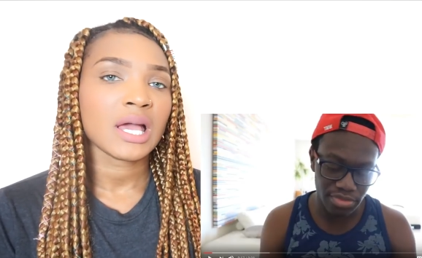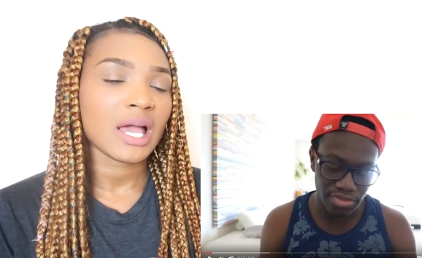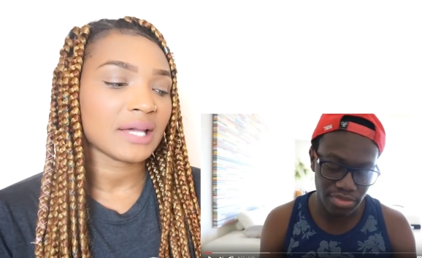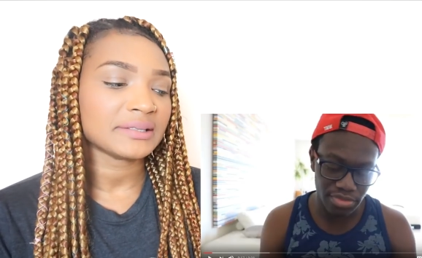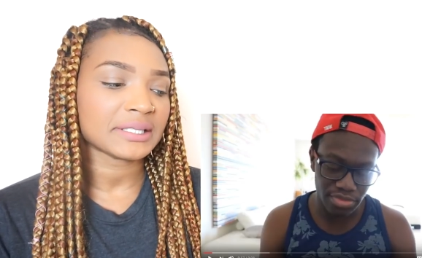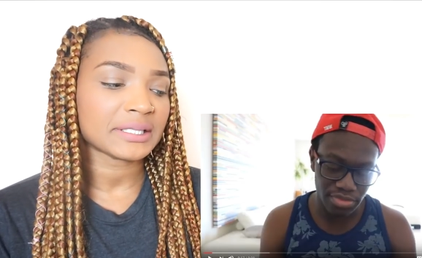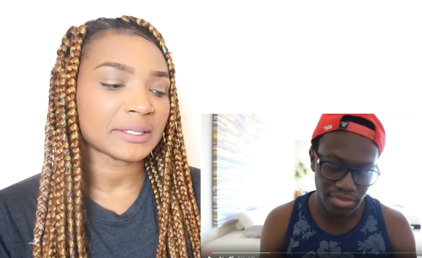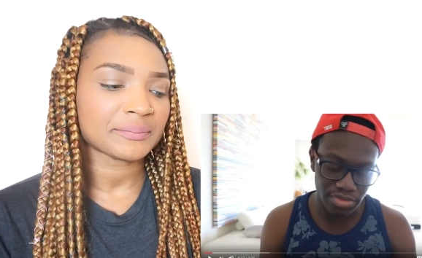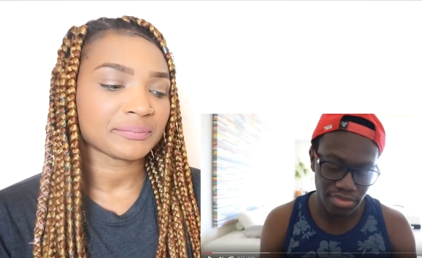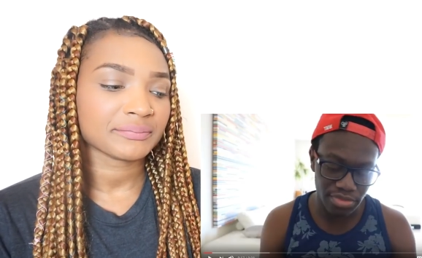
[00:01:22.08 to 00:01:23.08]
Speaker 1: And,
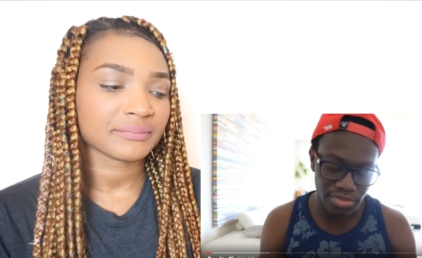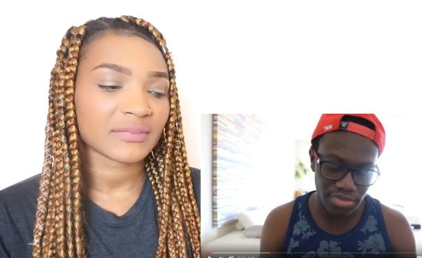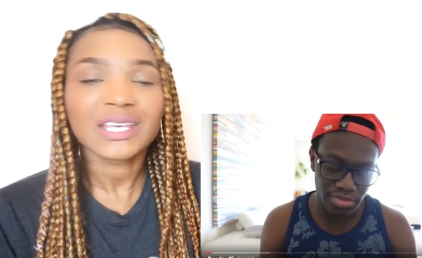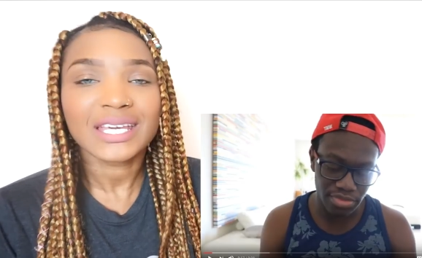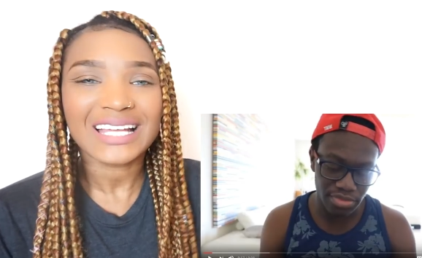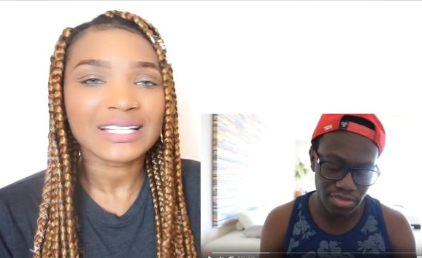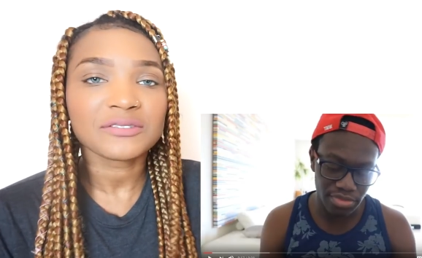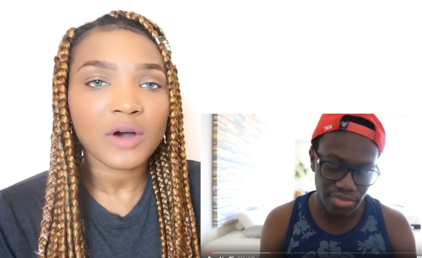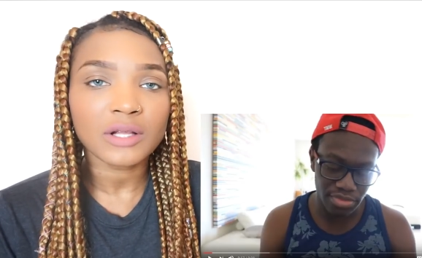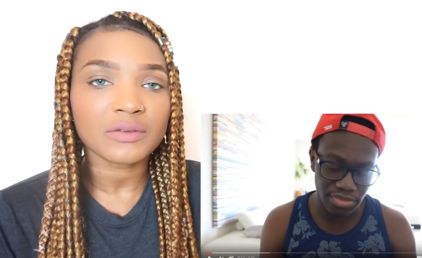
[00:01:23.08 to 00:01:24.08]
um, Again, I
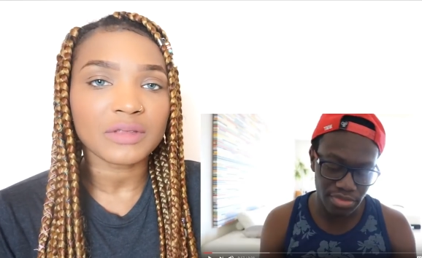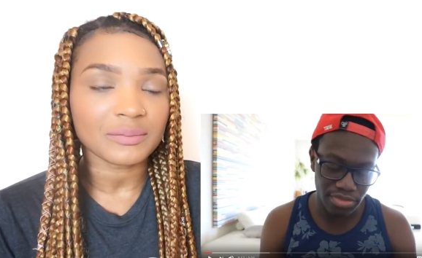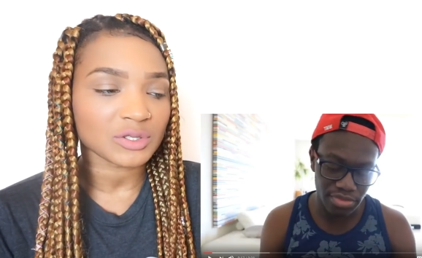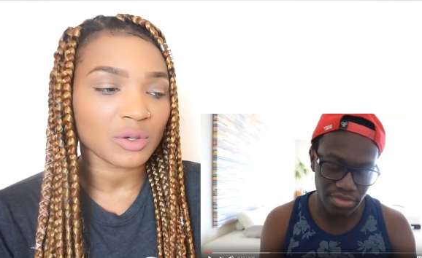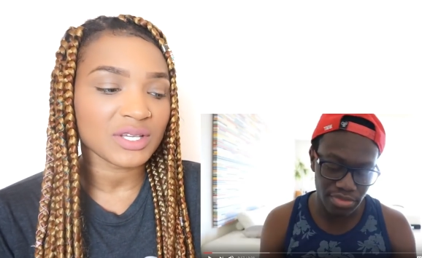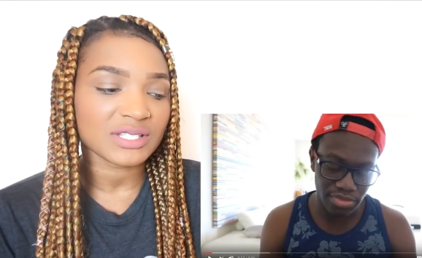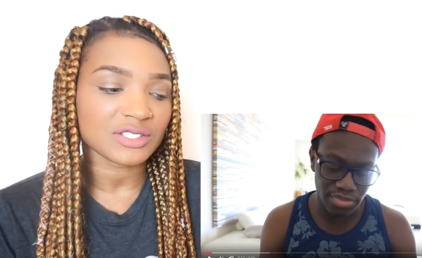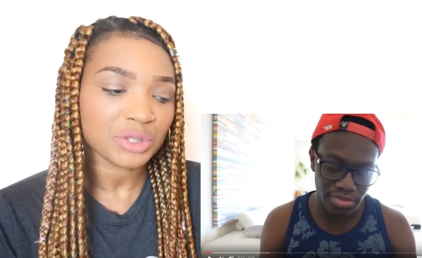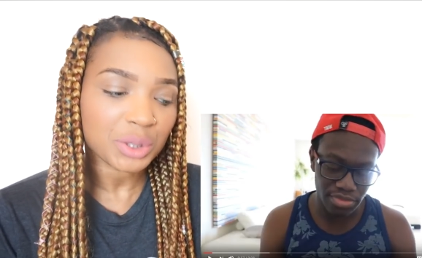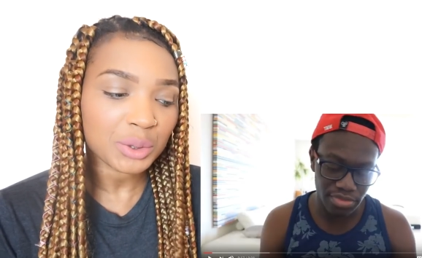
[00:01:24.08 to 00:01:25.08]
didn't follow them. So is
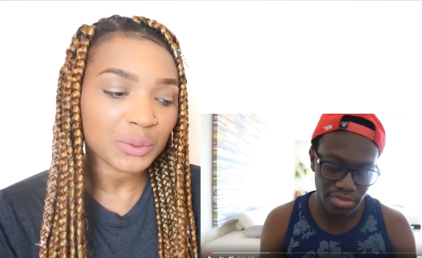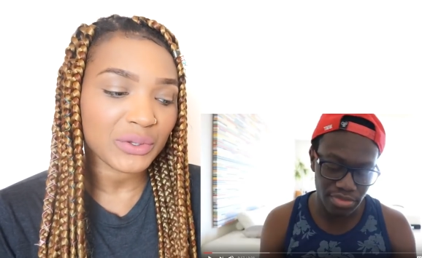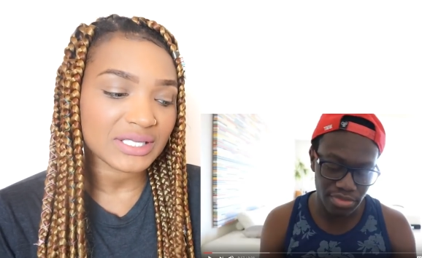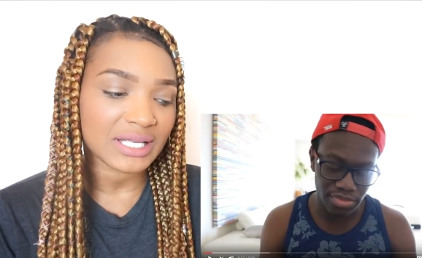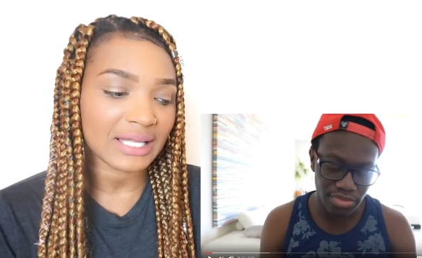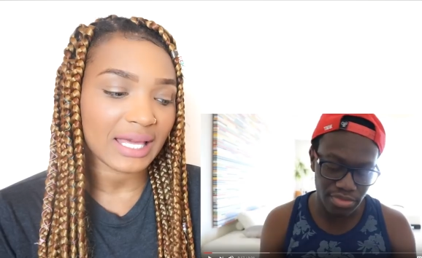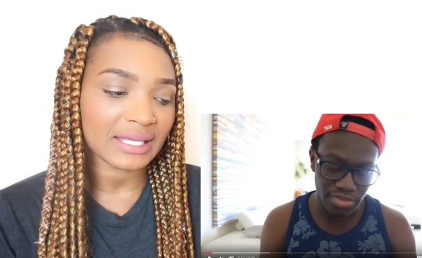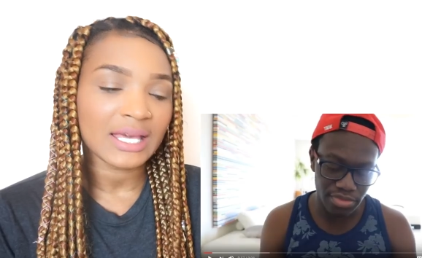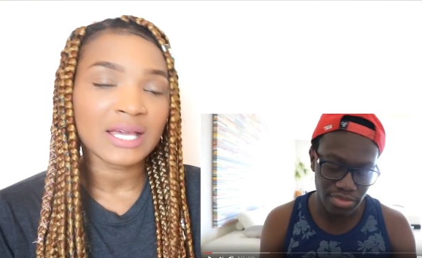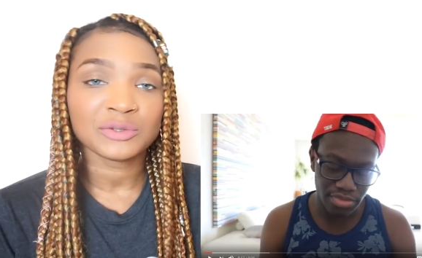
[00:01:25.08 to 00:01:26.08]
it true? Is it
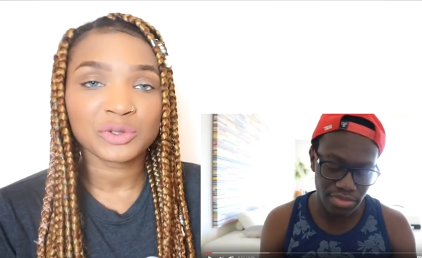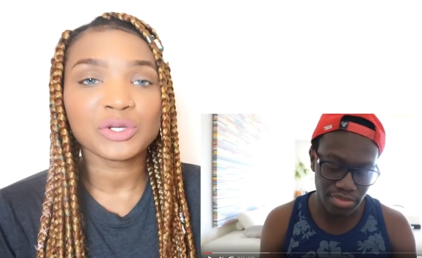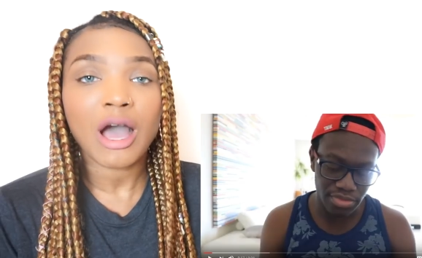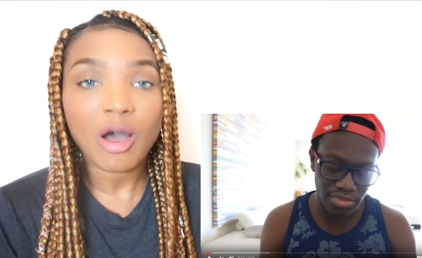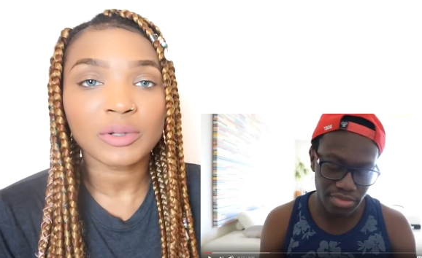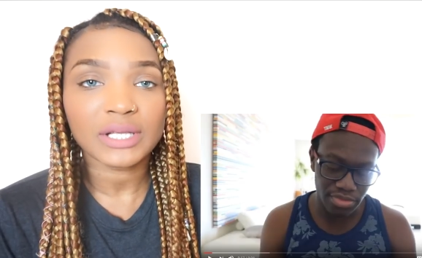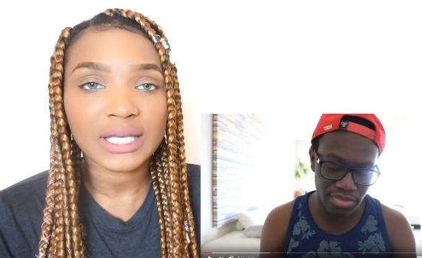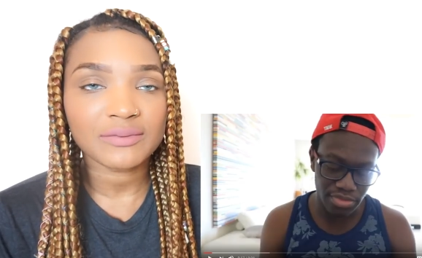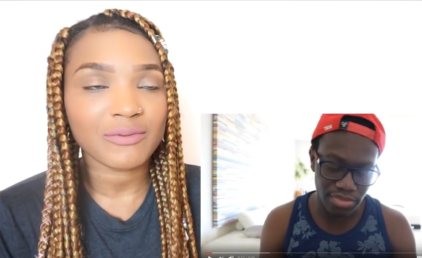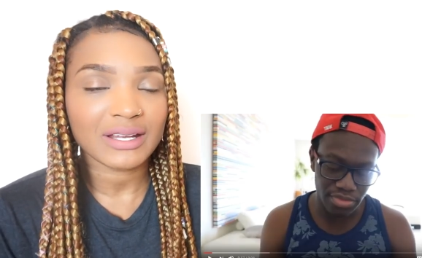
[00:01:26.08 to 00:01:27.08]
like, do y'all
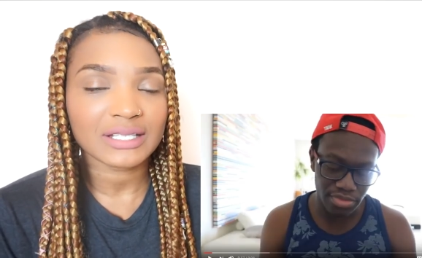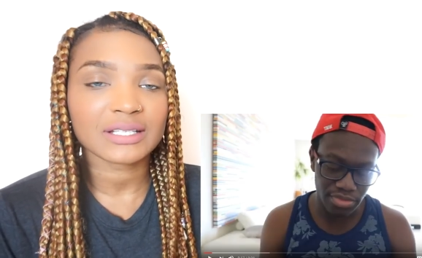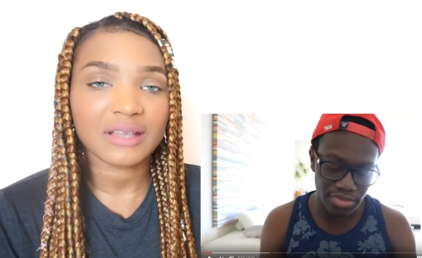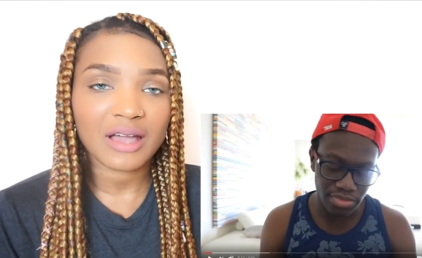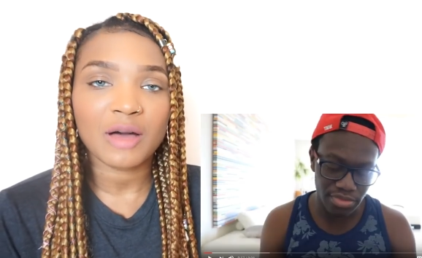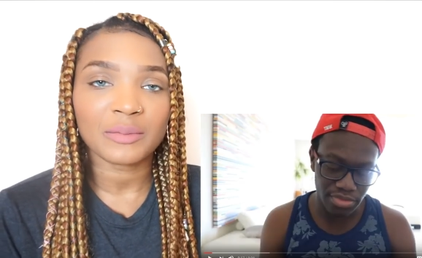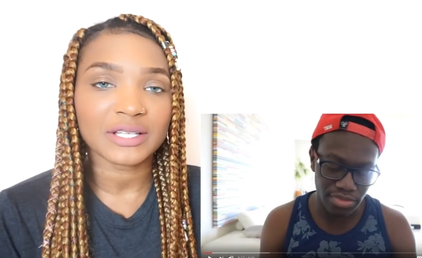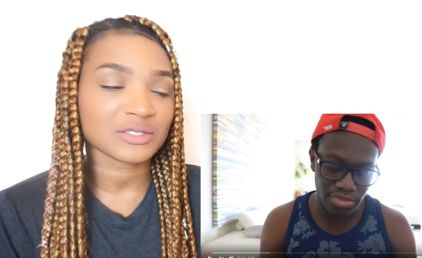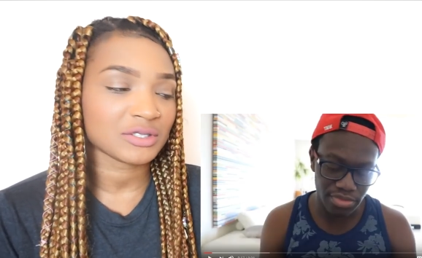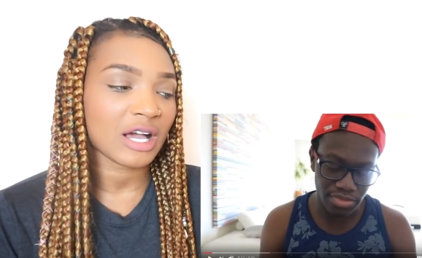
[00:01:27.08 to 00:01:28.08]
believe? Write it in the
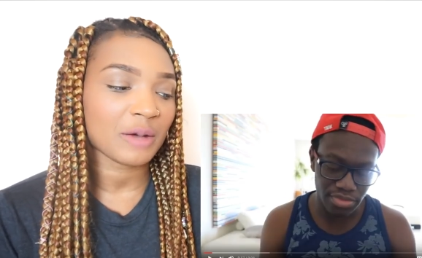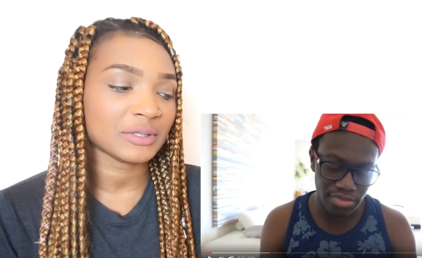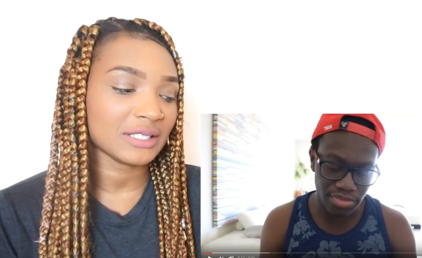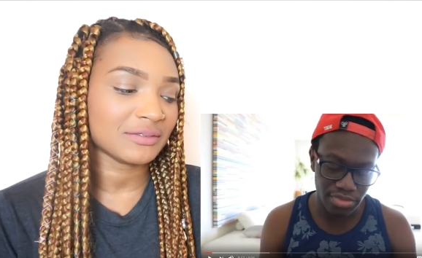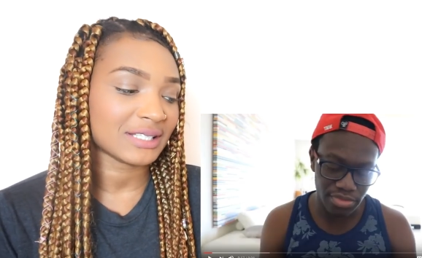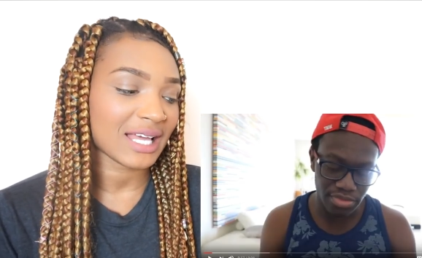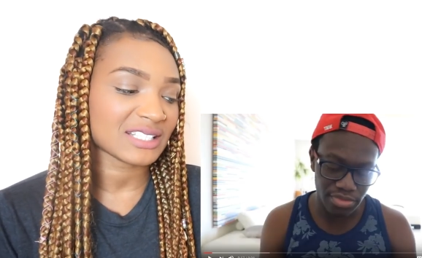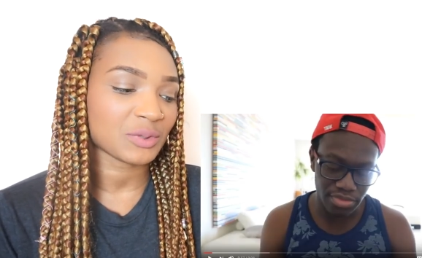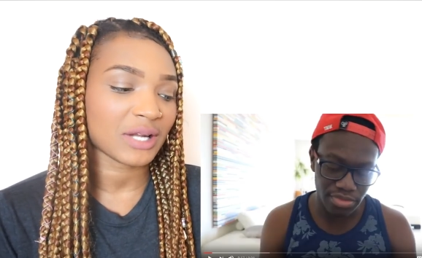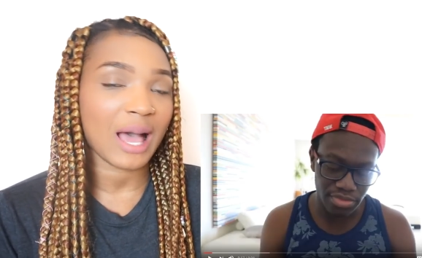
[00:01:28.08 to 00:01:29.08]
comments. Do y'all believe that
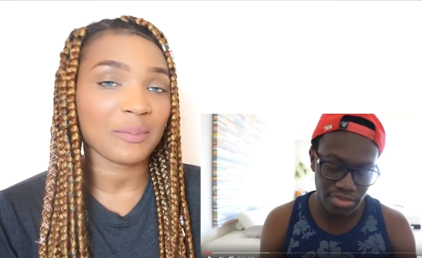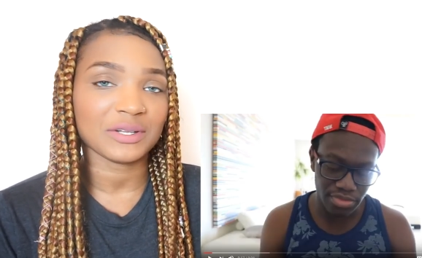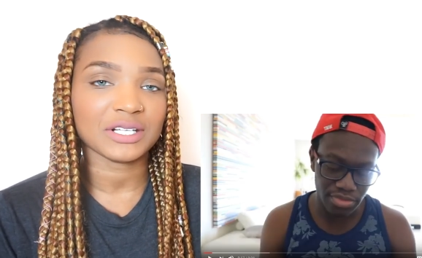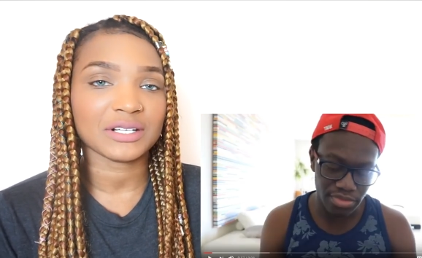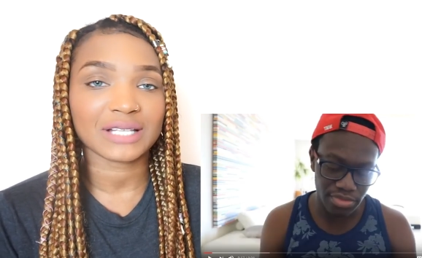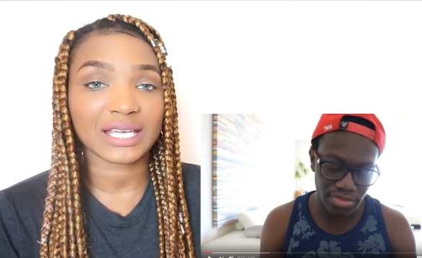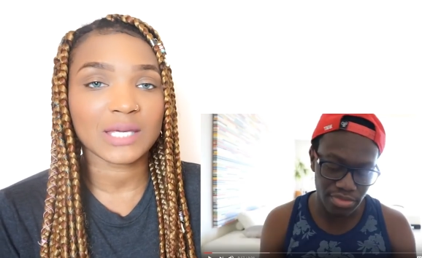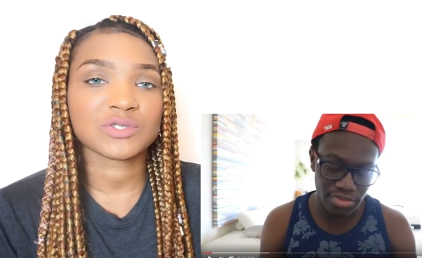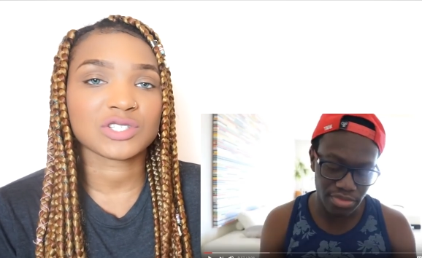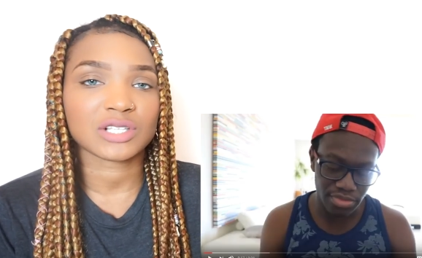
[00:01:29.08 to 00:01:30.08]
that's what happened here? Like
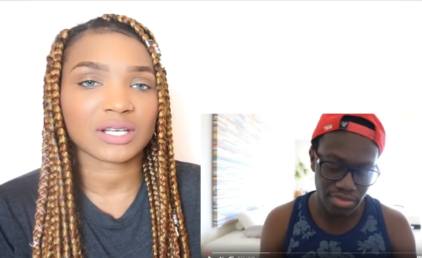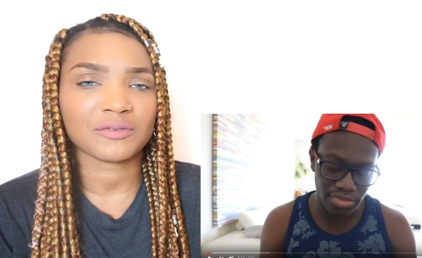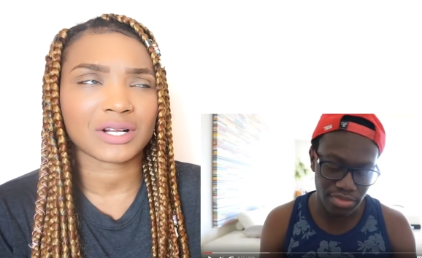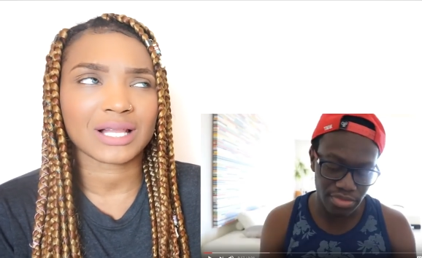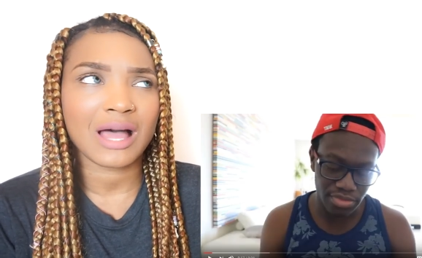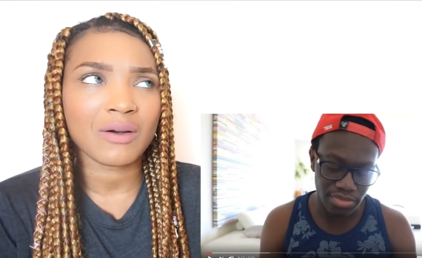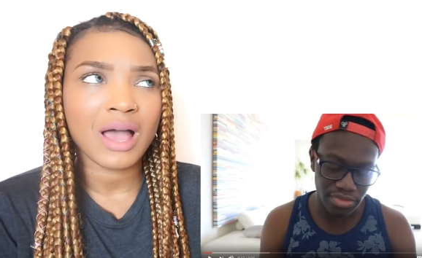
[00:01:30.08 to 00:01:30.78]
he was just looking for clout?